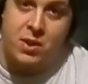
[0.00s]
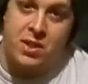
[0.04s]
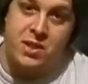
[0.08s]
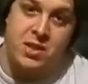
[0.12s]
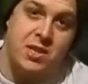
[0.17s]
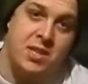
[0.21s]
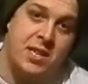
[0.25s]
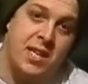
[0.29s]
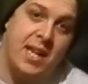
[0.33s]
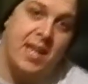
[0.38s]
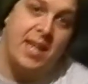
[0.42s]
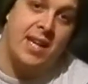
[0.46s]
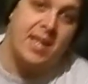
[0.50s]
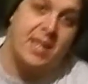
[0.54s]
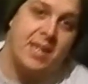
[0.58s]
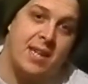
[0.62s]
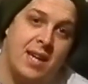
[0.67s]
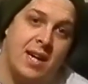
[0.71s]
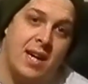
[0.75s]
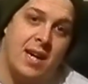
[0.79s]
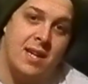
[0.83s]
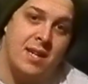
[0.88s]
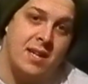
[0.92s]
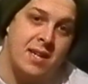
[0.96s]
you take
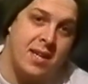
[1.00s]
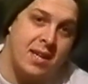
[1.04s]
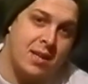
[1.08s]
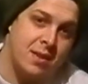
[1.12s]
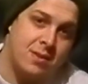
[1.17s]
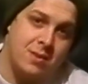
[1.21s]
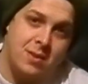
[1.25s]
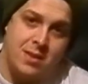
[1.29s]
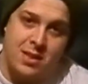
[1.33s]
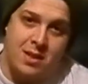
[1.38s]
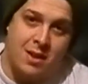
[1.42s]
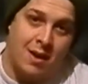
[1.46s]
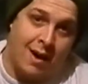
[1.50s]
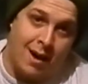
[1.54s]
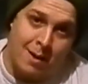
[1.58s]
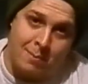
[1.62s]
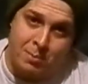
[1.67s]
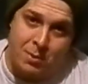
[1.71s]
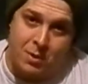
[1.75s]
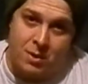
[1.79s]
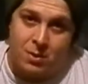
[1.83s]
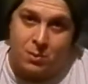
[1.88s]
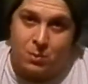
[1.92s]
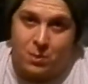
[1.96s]
uh, nickel and
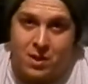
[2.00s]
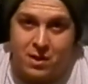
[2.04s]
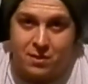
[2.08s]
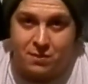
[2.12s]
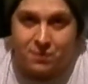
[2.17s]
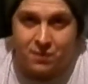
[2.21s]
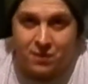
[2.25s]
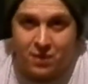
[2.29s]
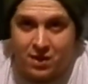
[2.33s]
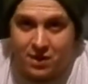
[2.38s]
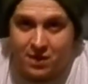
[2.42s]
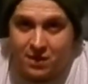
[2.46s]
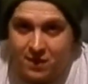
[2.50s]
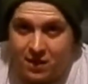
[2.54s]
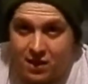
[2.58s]
copper away from